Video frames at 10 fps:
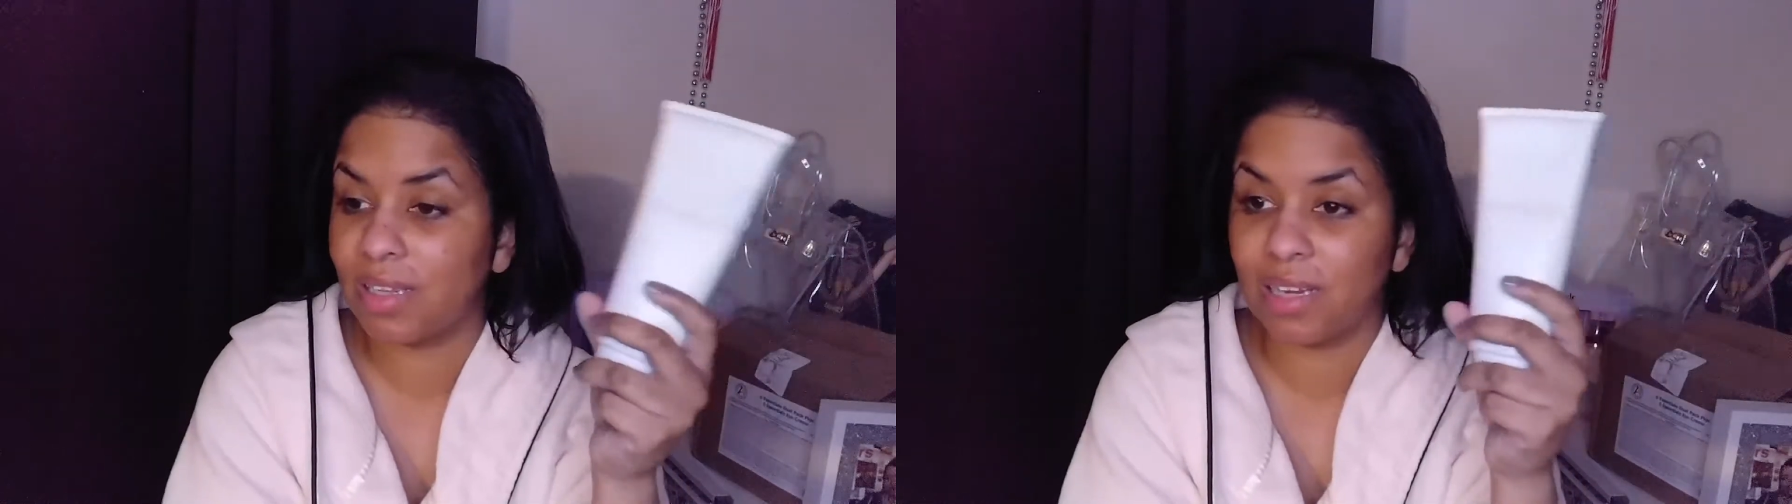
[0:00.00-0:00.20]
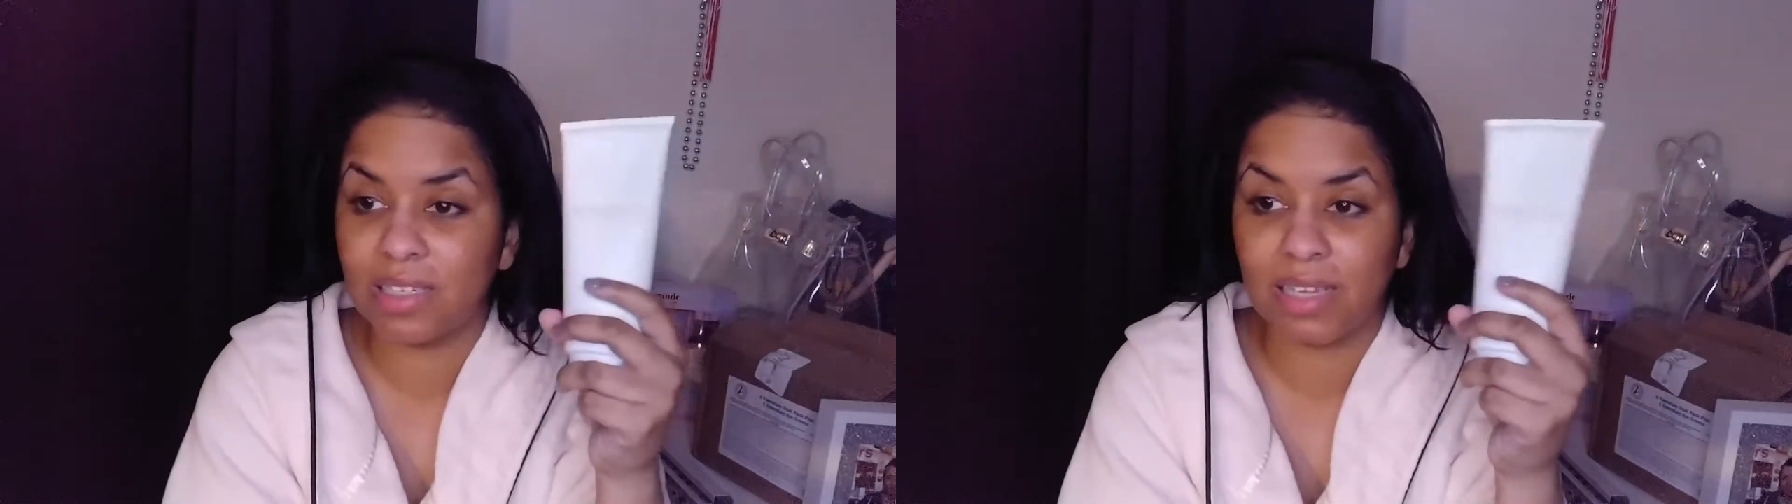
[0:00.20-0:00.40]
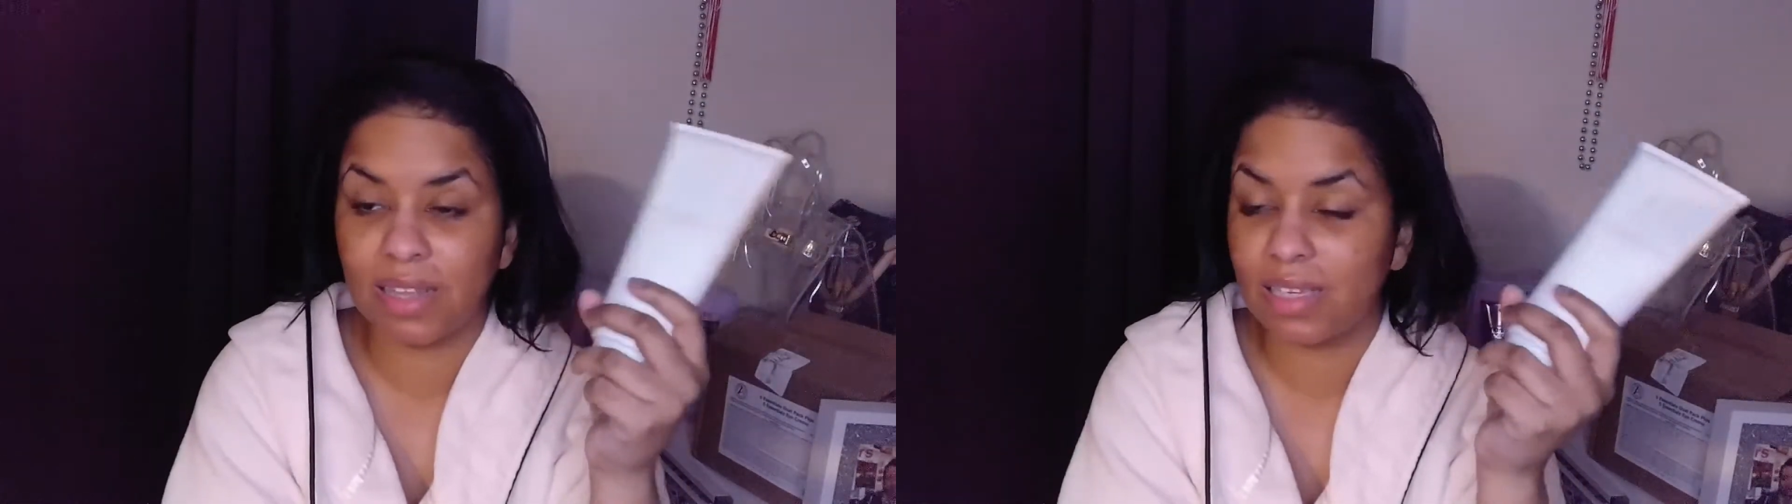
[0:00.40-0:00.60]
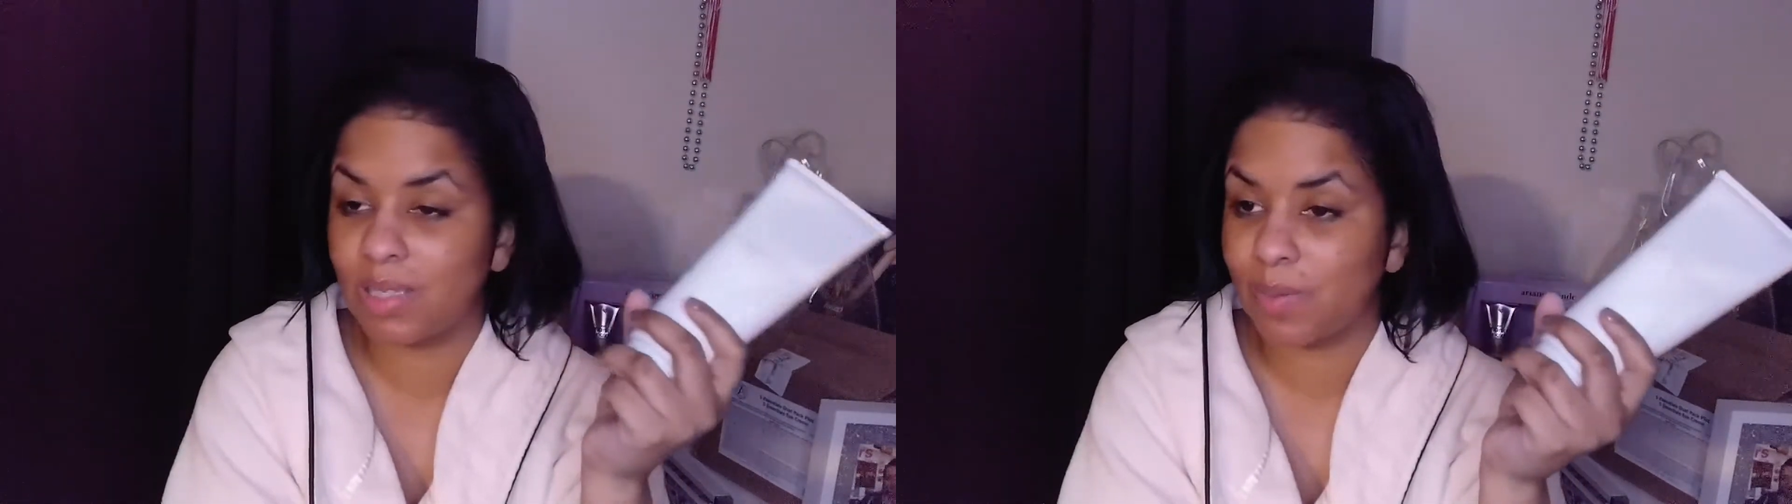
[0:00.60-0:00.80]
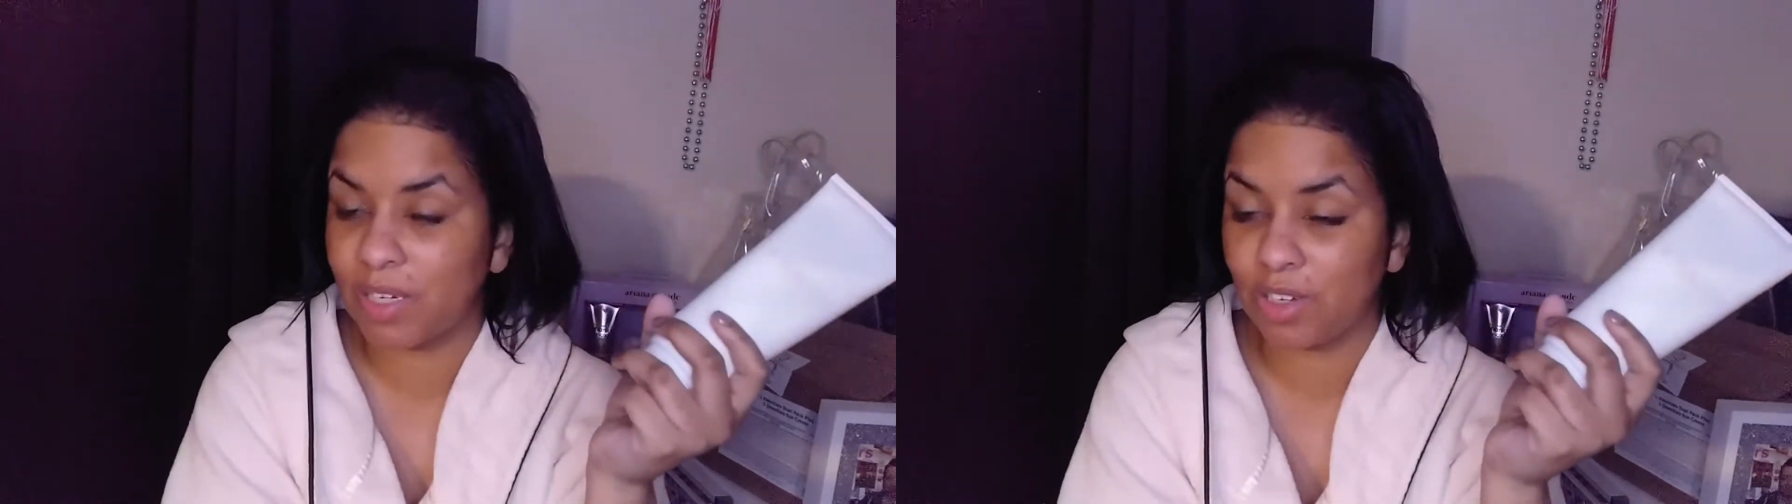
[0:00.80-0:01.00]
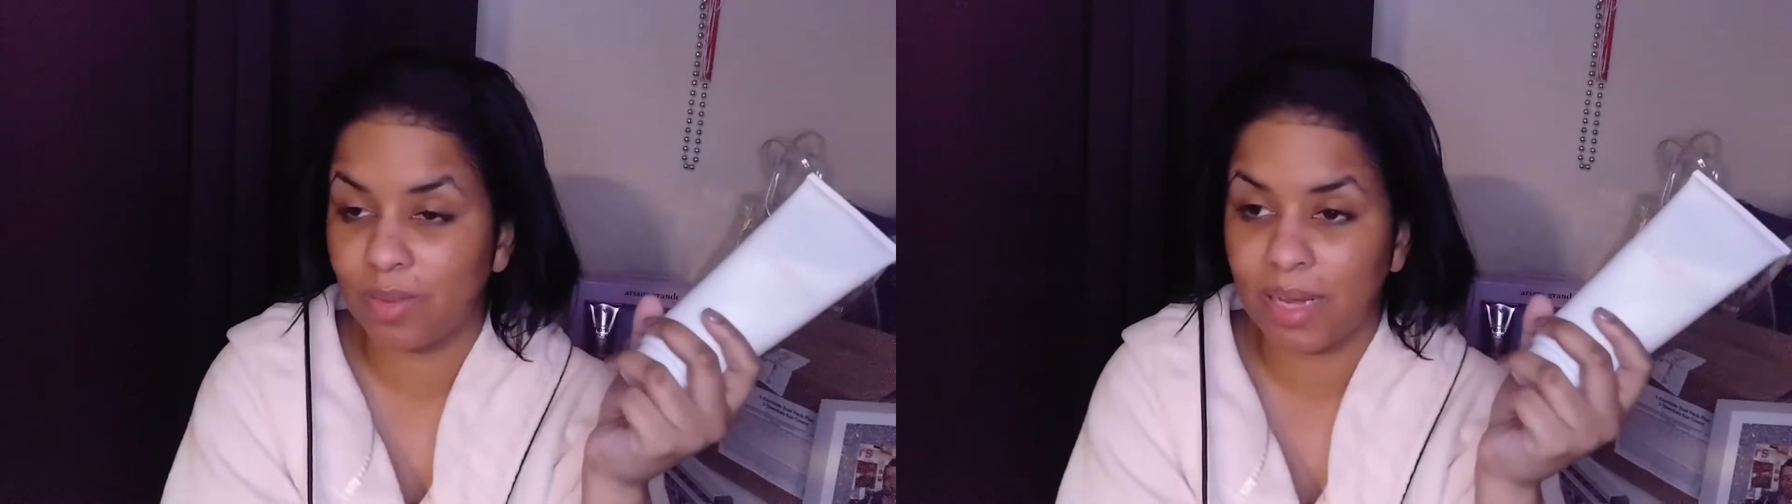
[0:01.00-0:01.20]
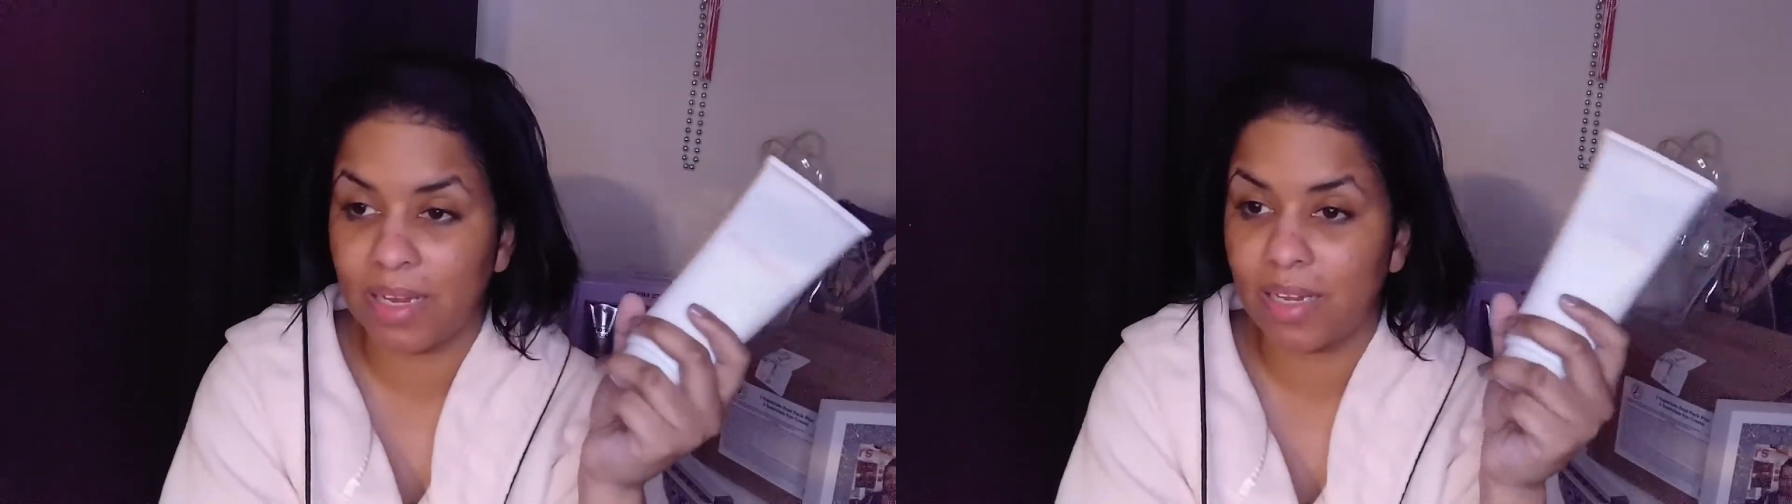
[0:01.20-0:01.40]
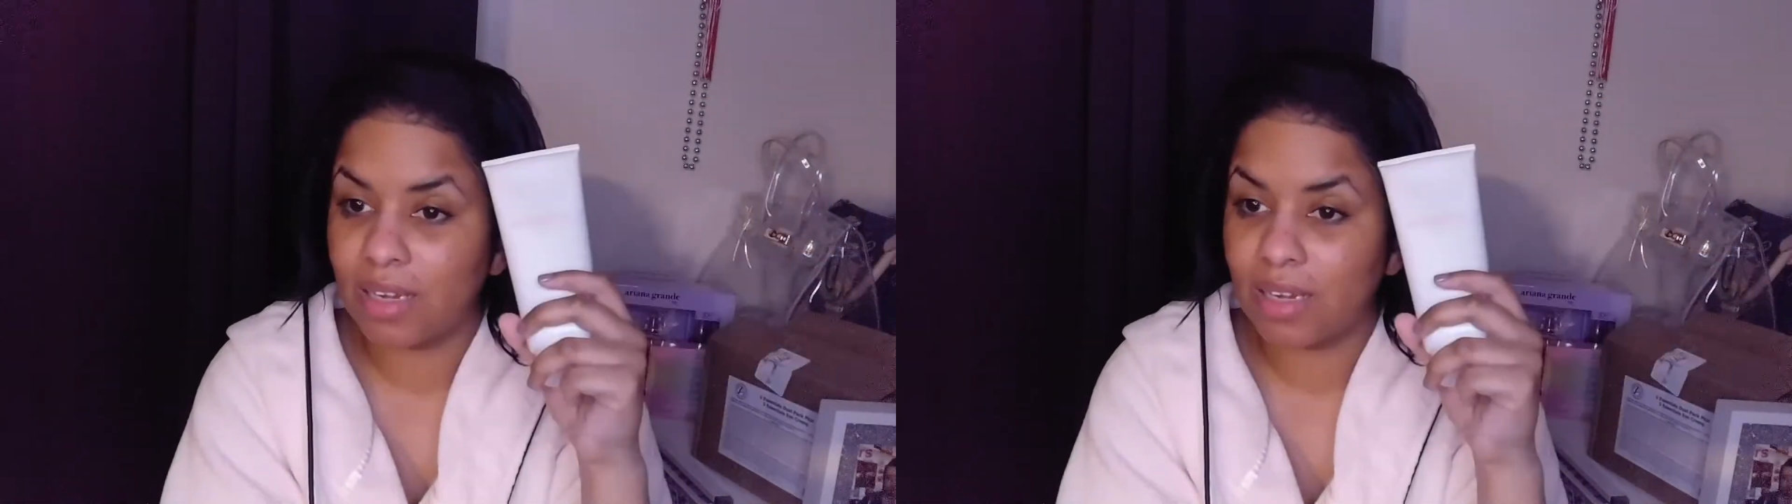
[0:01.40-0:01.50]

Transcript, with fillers: There's nothing special about it.